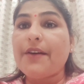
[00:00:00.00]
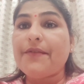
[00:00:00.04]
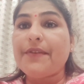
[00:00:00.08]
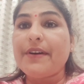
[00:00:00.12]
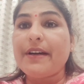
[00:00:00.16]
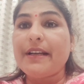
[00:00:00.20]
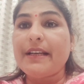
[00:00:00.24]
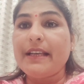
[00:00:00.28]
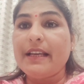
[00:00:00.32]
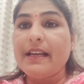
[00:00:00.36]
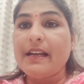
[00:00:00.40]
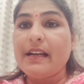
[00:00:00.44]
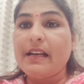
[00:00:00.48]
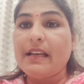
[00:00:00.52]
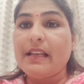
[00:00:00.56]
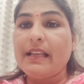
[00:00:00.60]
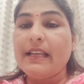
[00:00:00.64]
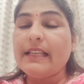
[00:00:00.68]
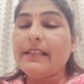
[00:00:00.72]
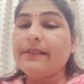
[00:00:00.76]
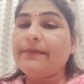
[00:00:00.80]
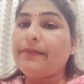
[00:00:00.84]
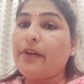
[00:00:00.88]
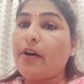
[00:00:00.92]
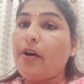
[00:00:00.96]
our
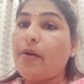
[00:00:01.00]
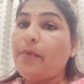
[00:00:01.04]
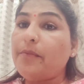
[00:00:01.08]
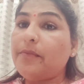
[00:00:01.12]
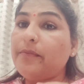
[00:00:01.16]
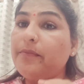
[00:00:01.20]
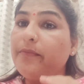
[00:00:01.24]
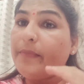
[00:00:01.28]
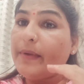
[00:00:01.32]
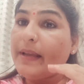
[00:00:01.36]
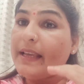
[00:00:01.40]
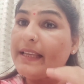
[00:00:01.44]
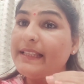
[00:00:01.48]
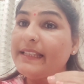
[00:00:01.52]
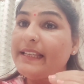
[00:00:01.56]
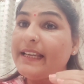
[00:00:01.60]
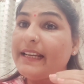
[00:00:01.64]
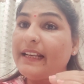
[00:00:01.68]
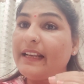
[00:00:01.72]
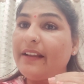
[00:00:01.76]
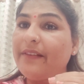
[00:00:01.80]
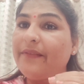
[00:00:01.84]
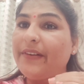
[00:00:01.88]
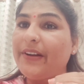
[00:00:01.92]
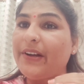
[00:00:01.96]
English from
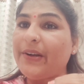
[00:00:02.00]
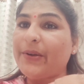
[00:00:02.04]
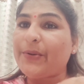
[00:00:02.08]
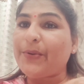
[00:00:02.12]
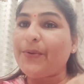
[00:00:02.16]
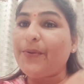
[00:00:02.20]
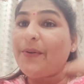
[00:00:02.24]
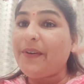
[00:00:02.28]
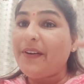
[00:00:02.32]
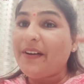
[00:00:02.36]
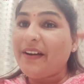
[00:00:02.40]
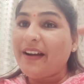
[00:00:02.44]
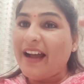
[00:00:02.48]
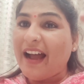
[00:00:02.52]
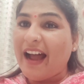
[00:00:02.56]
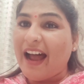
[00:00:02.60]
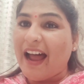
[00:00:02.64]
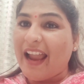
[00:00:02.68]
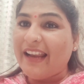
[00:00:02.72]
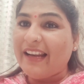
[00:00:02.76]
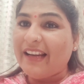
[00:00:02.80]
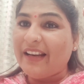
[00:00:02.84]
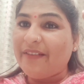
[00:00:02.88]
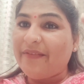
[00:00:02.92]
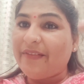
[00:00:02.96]
basic level to
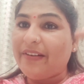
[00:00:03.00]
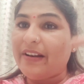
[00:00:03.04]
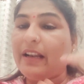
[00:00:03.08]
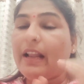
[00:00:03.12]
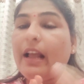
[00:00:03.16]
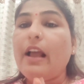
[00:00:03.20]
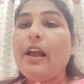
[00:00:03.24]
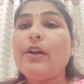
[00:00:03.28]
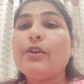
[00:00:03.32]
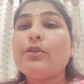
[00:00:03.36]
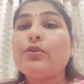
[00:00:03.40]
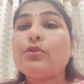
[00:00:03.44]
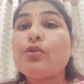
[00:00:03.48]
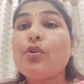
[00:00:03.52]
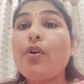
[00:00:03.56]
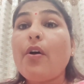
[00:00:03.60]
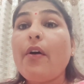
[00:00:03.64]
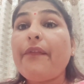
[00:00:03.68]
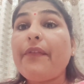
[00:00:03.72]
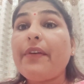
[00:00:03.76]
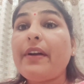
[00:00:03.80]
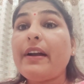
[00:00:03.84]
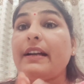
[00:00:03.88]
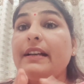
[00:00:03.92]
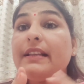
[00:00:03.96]
high level.
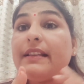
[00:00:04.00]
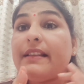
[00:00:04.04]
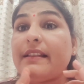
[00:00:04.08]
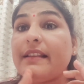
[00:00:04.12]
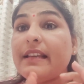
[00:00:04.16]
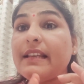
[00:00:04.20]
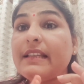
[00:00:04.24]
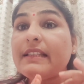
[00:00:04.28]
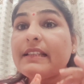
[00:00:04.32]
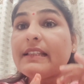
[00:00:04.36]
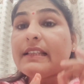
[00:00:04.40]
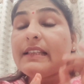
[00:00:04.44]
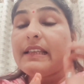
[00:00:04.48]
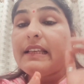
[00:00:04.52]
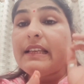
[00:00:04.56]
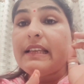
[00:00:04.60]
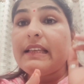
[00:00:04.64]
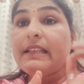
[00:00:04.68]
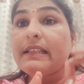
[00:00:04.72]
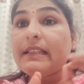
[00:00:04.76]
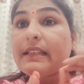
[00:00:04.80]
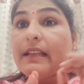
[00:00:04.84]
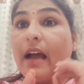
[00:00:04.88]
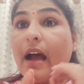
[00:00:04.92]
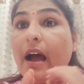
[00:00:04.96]
So friend, this
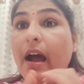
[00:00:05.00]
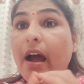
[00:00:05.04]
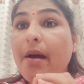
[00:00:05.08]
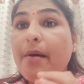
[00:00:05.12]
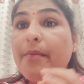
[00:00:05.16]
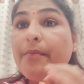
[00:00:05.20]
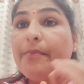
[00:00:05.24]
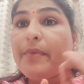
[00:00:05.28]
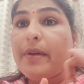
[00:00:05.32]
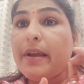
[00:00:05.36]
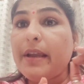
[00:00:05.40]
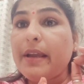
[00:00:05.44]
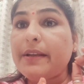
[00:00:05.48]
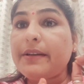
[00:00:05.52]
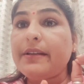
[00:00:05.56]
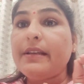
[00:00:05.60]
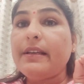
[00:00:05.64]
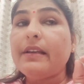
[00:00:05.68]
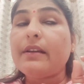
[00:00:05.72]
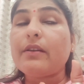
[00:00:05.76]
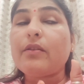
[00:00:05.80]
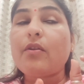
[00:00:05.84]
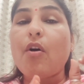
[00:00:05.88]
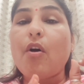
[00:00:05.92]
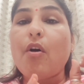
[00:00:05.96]
is a
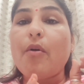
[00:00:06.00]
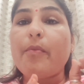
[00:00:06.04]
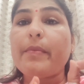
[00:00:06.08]
very